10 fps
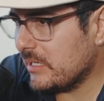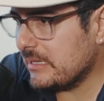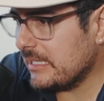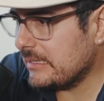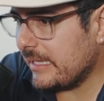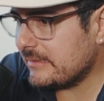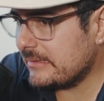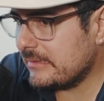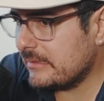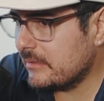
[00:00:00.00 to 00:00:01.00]
and I think
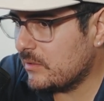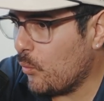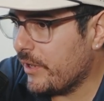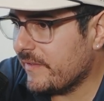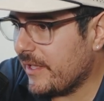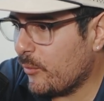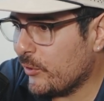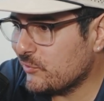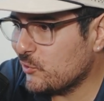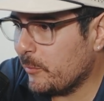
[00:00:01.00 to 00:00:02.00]
that's the one that
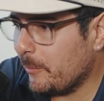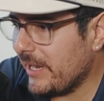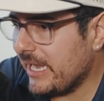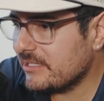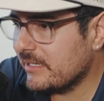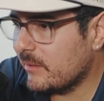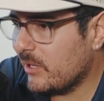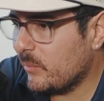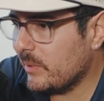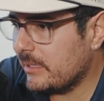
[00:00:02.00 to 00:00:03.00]
we're super passionate
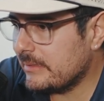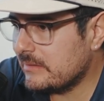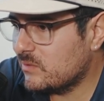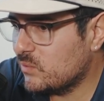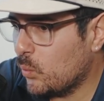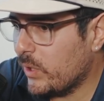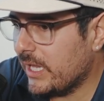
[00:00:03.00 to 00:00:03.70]
about because